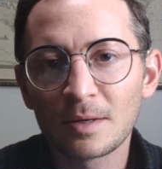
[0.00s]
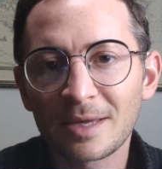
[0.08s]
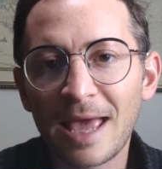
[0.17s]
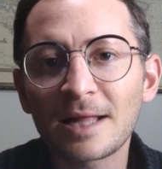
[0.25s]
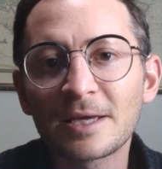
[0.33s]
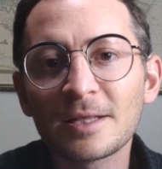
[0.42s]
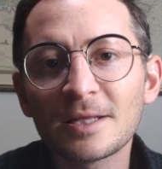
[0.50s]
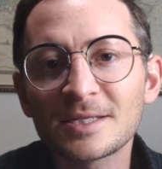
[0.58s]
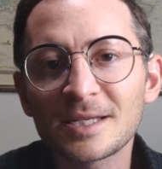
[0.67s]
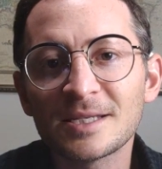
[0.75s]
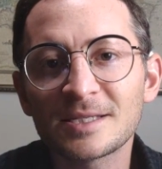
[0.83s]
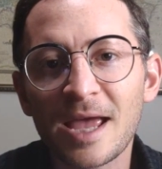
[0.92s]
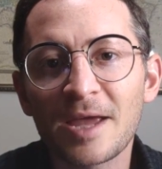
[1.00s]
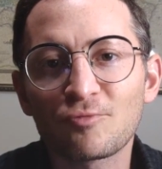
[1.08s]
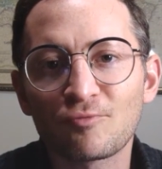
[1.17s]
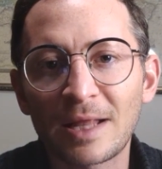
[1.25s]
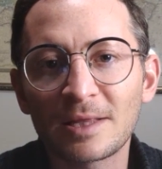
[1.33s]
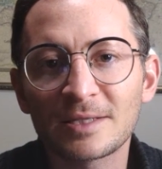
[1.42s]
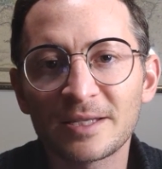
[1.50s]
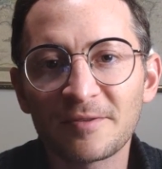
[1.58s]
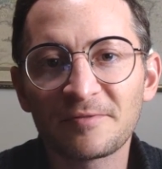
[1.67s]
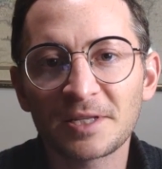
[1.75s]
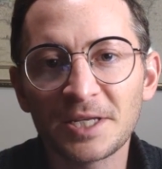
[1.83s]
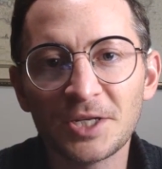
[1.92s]
Calculus is a
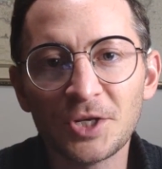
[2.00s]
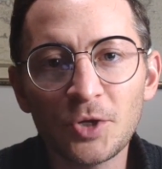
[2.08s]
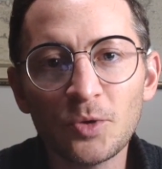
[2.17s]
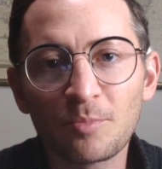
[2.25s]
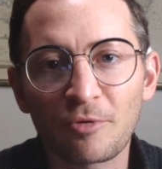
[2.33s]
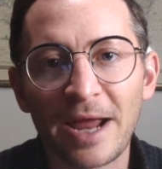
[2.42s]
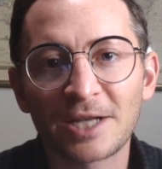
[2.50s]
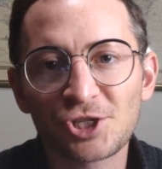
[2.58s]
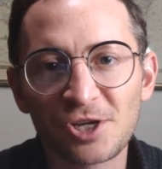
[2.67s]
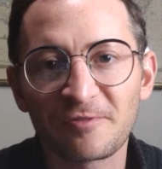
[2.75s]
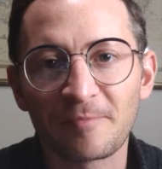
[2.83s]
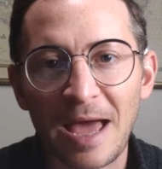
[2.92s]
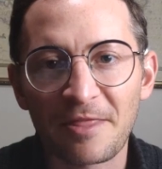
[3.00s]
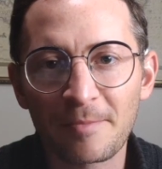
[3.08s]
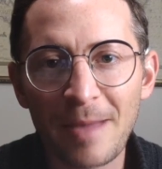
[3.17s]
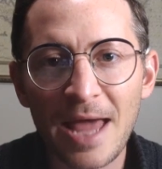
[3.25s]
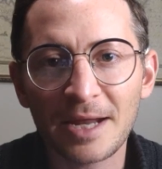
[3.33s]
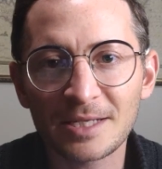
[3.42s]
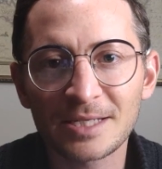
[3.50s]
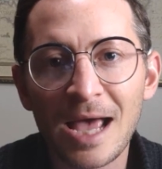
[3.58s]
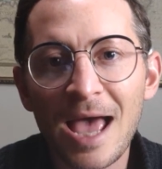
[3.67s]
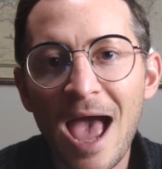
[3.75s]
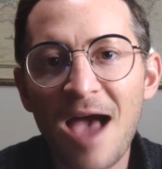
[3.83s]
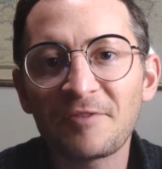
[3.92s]
relatively new branch of mathematics,
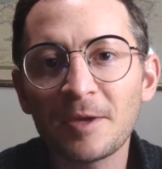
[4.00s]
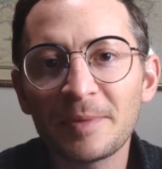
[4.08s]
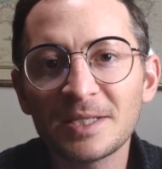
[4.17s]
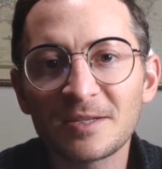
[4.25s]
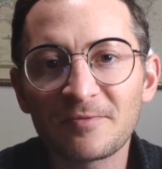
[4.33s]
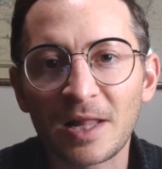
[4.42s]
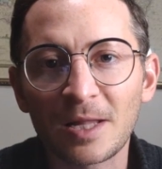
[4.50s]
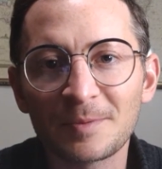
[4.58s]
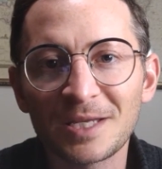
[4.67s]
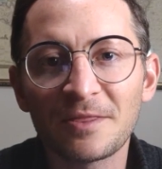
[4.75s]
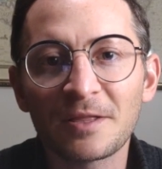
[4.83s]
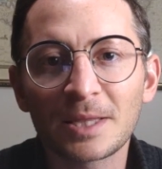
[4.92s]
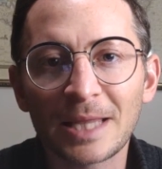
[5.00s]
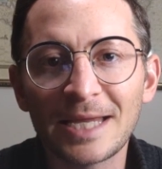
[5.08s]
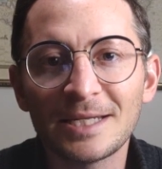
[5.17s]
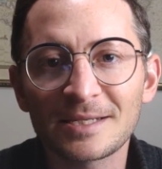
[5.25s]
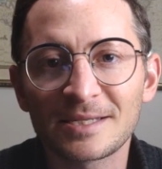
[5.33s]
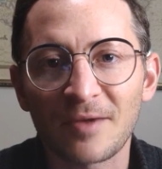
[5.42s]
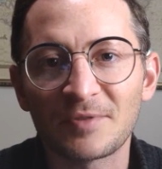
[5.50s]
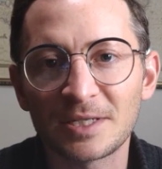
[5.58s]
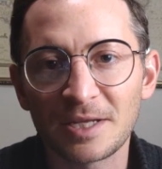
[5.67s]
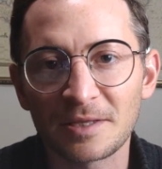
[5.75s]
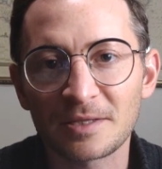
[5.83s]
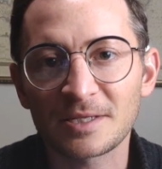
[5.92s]
having been developed in the late
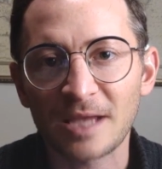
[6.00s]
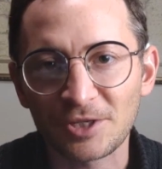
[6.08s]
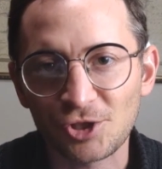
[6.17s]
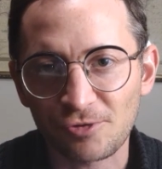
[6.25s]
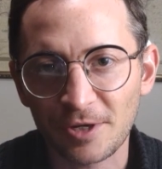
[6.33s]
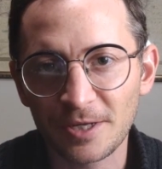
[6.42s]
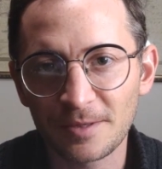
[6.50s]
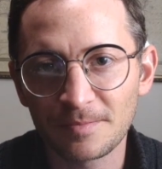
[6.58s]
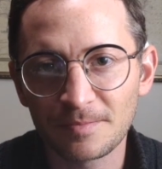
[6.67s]
seventeenth century.